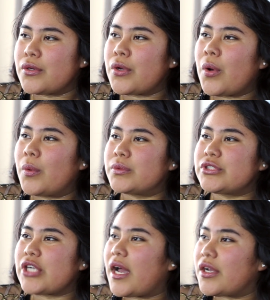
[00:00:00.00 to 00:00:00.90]

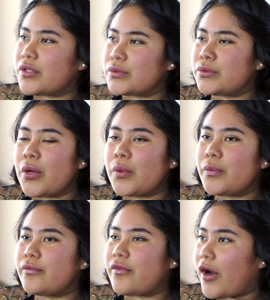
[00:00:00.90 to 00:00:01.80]
no child,
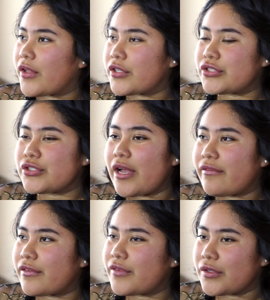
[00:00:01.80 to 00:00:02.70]
no father should
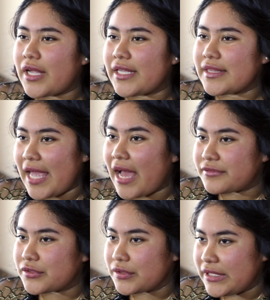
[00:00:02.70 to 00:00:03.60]
ever feel like they
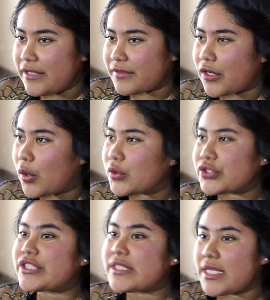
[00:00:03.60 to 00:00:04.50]
have to leave a
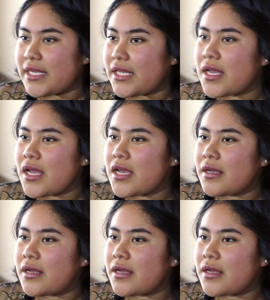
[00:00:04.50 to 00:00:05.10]
whole city